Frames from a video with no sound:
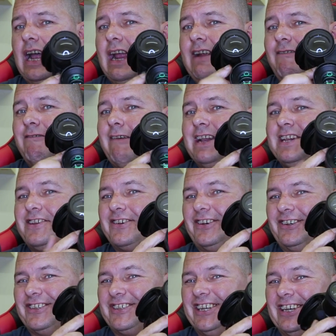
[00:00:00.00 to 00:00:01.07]
a red
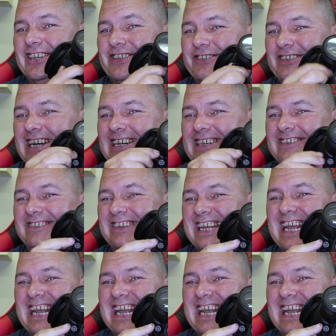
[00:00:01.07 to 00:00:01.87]
dot as well.